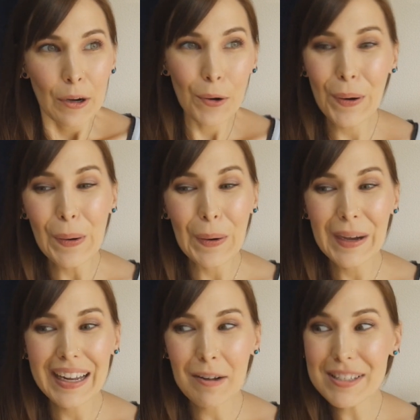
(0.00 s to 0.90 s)
Oh,
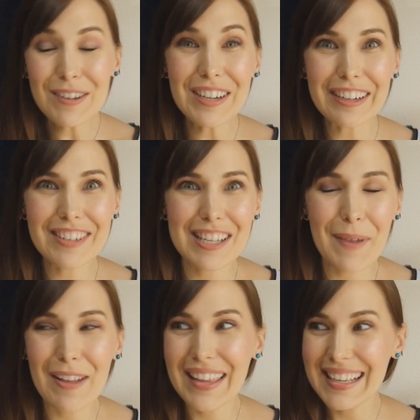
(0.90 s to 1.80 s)
and I'm so nervous
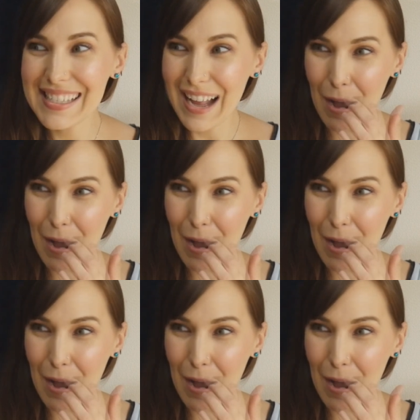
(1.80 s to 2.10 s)
about this.